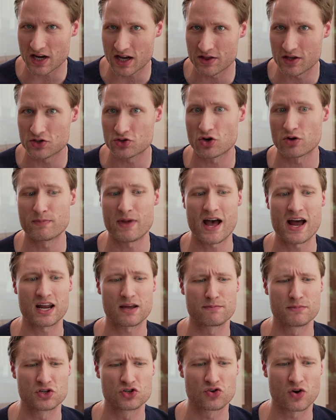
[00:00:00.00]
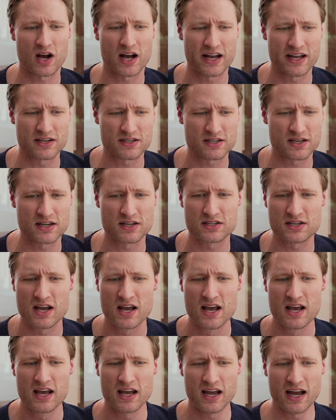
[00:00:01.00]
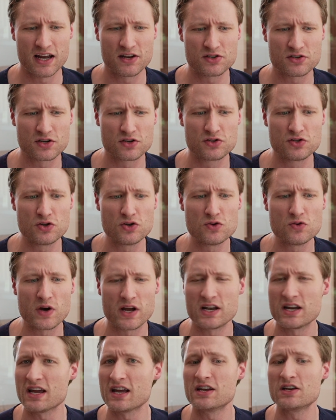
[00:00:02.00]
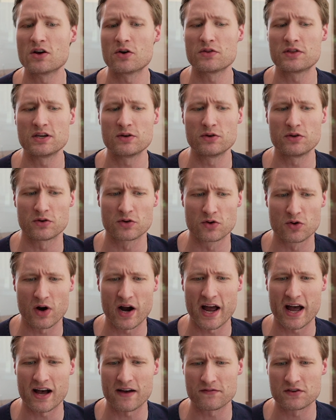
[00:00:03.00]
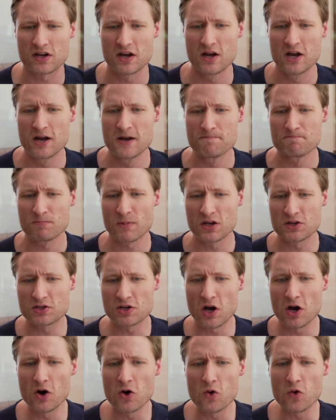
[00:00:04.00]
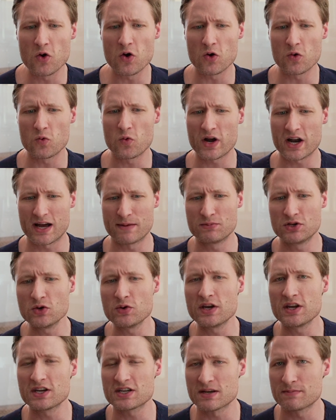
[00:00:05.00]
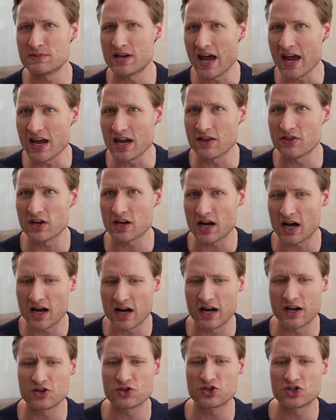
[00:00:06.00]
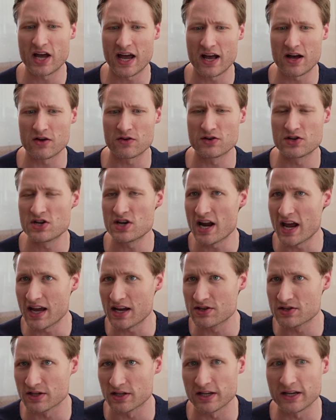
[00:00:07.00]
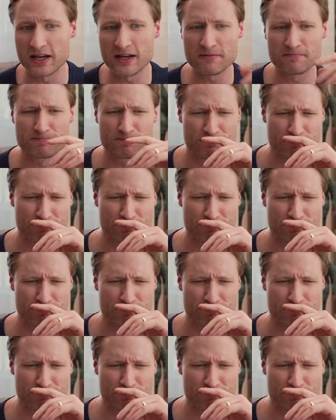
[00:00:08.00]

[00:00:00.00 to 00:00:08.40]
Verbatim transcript: and the traumatic mydriasis, and to do an endothelial graft. So what I'm doing is I'm taking the conj down nasally